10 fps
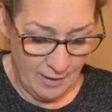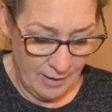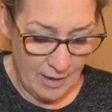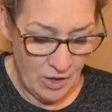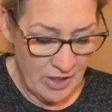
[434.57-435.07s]

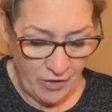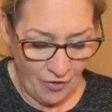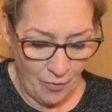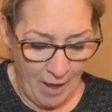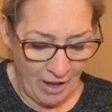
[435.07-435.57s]
You can use a
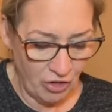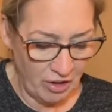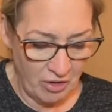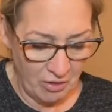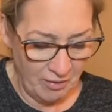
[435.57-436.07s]

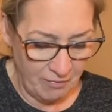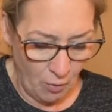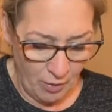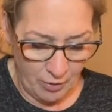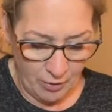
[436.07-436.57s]
spatula or a
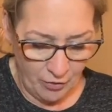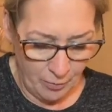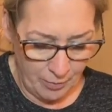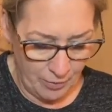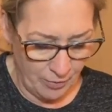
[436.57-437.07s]
fork or a
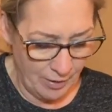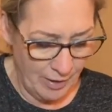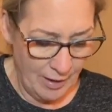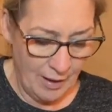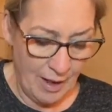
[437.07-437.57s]
spoon.
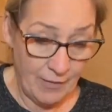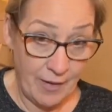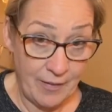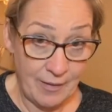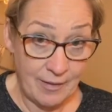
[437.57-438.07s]
I've got
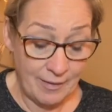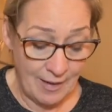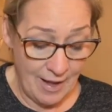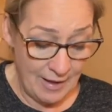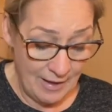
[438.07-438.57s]
this
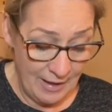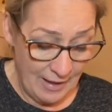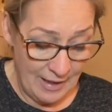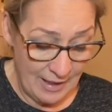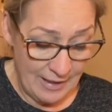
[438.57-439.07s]

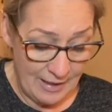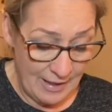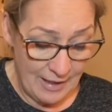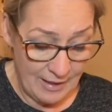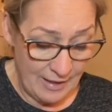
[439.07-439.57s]
handy
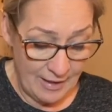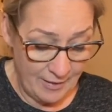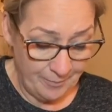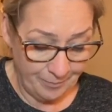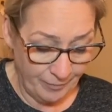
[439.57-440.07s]
dandy
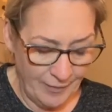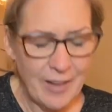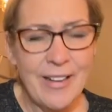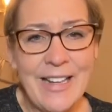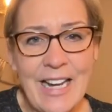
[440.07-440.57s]

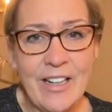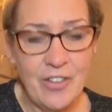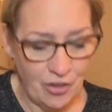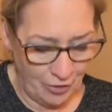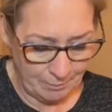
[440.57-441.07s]
Danish